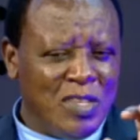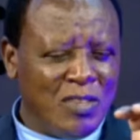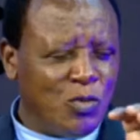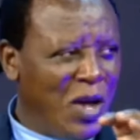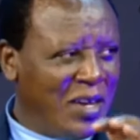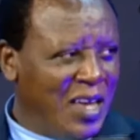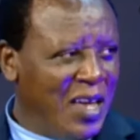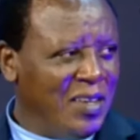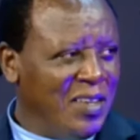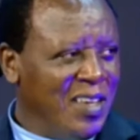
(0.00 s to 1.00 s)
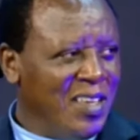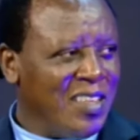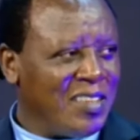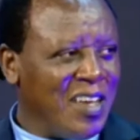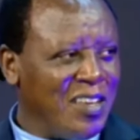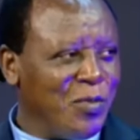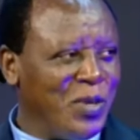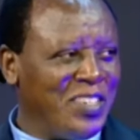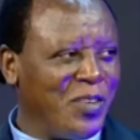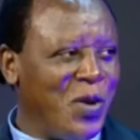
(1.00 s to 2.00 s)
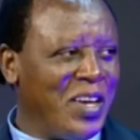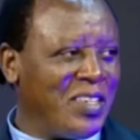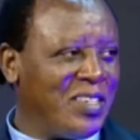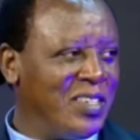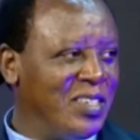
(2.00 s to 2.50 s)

things were done, the church went quiet.